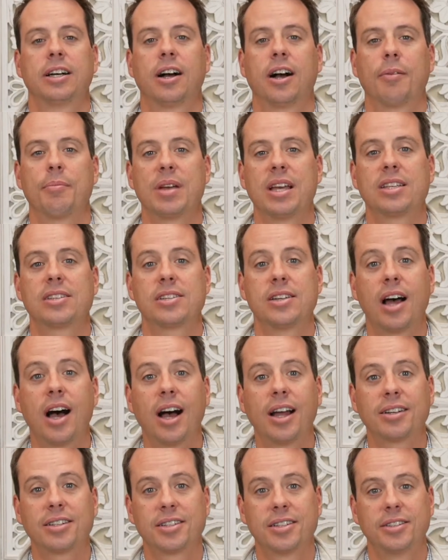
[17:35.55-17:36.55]
is
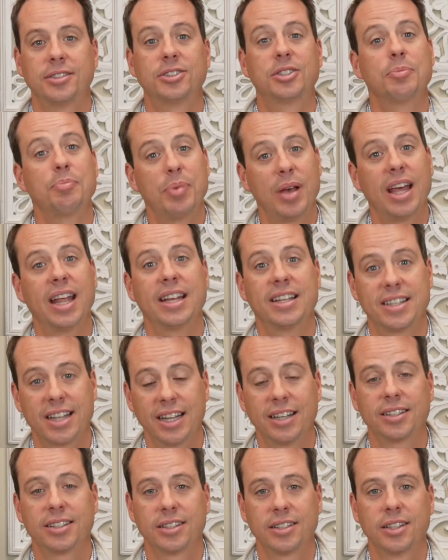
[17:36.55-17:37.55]
not
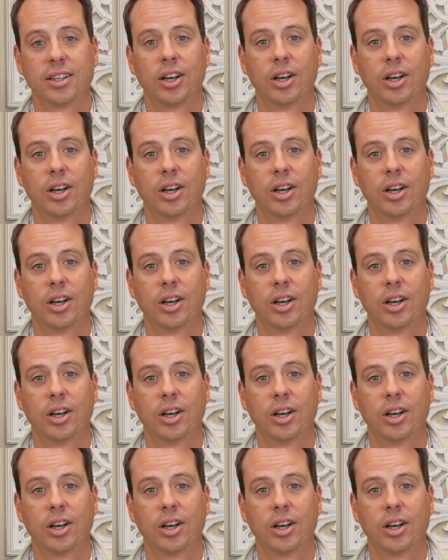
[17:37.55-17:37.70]
dependent